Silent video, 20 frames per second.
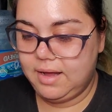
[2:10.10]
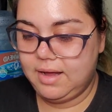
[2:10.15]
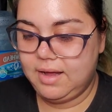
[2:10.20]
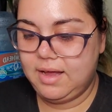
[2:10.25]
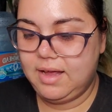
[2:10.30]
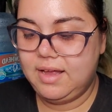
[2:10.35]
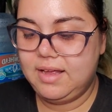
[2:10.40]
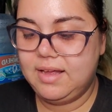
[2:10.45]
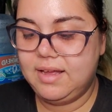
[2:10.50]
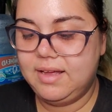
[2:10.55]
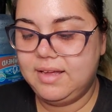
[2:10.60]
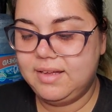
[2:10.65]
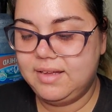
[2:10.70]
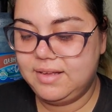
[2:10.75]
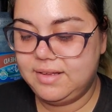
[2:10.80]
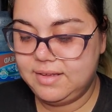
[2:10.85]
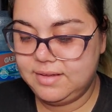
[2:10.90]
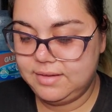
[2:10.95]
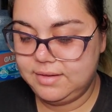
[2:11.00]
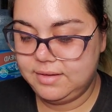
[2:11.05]
I
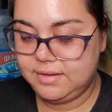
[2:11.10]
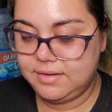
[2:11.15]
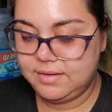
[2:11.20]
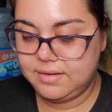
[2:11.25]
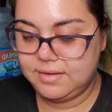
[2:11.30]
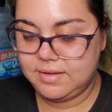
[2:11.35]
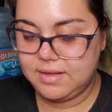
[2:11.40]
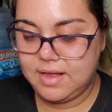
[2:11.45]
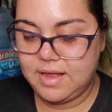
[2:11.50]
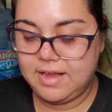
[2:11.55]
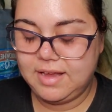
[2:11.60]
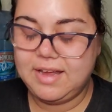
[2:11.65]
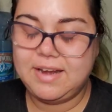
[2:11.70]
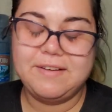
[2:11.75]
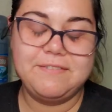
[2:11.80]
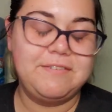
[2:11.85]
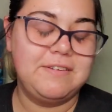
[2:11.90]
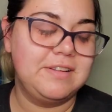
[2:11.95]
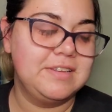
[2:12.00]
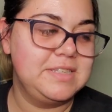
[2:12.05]
kind
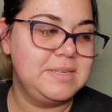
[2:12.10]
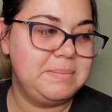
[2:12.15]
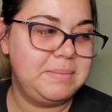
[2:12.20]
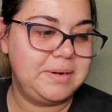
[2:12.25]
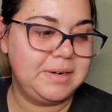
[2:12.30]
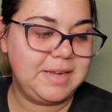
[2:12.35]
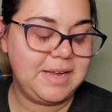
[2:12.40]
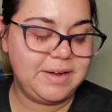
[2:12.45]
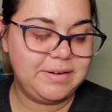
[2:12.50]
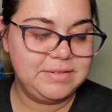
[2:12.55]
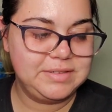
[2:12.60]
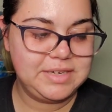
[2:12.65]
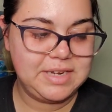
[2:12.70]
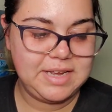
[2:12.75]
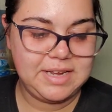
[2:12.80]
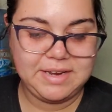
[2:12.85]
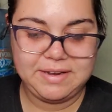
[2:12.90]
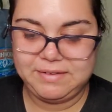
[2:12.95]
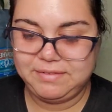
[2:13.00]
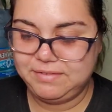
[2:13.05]
of fell asleep on the couch.
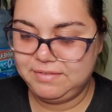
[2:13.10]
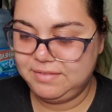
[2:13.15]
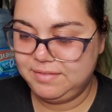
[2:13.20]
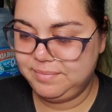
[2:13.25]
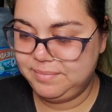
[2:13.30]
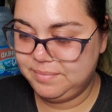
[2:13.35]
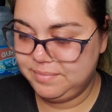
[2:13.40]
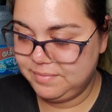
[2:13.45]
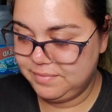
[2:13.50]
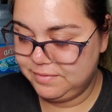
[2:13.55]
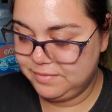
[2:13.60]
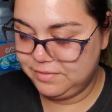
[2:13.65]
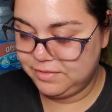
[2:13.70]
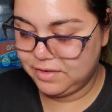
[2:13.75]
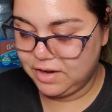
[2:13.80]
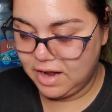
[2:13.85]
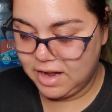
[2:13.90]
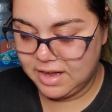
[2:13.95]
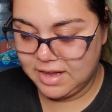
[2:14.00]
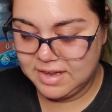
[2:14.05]
I
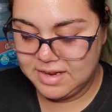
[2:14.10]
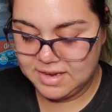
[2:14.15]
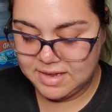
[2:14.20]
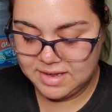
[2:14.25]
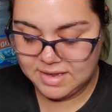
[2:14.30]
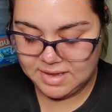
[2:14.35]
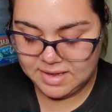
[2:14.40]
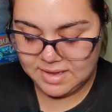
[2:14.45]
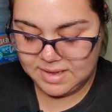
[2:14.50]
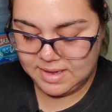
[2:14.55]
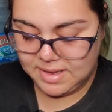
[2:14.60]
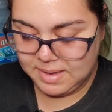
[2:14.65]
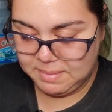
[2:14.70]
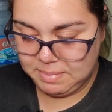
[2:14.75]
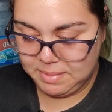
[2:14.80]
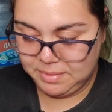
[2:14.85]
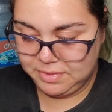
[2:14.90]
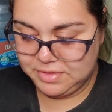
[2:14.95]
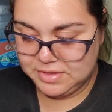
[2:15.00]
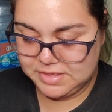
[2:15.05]
forgot
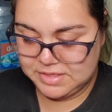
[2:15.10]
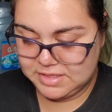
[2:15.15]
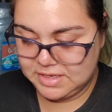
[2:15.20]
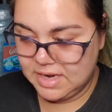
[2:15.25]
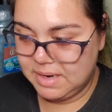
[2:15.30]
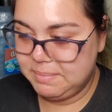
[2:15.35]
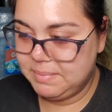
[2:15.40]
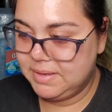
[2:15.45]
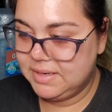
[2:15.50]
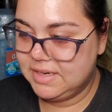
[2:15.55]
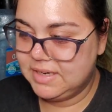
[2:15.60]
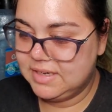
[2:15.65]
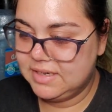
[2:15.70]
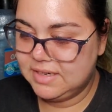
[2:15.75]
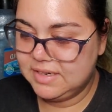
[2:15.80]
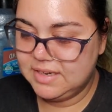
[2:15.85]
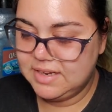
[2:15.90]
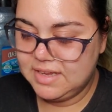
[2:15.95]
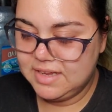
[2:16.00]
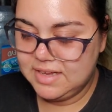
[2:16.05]
about this coming in.